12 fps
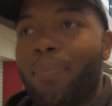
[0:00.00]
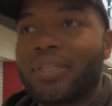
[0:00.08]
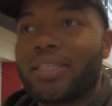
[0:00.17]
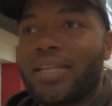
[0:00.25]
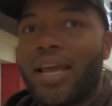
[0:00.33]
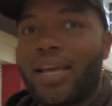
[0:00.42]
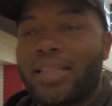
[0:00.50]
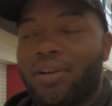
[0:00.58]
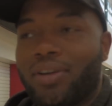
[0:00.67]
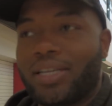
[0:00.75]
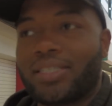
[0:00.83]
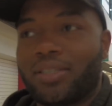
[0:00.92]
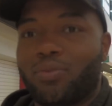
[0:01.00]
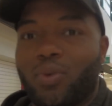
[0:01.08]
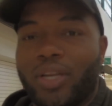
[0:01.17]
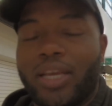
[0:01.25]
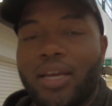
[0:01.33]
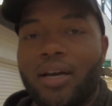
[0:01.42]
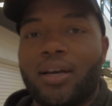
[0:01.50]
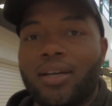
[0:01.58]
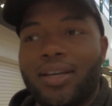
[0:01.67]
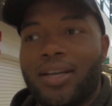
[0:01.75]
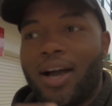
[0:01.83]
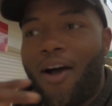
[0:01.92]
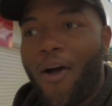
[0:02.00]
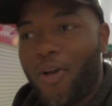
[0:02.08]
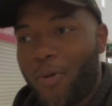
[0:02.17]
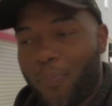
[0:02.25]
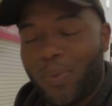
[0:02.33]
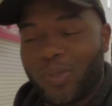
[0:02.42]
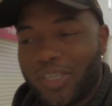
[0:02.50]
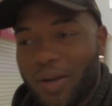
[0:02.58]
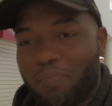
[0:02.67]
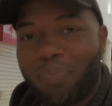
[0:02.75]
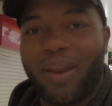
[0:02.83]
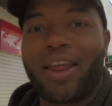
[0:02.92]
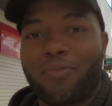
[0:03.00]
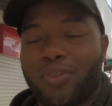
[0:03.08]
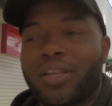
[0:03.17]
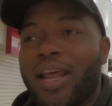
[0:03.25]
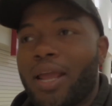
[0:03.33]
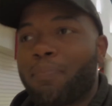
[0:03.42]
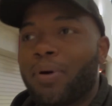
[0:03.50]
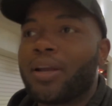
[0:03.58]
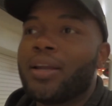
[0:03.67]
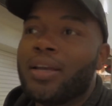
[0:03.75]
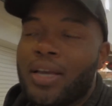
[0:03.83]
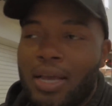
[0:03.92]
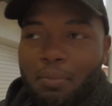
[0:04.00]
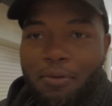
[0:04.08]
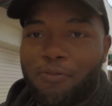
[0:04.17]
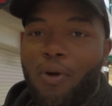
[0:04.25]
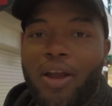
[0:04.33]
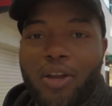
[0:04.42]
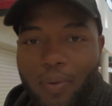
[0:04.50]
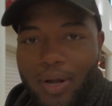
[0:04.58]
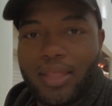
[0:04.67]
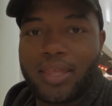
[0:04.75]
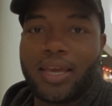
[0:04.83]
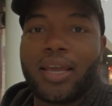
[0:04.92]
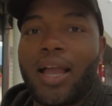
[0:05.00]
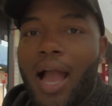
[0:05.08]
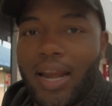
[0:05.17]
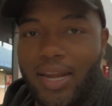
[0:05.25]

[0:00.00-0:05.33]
but today there isn't really a 100% plan for the day. But before I do anything, I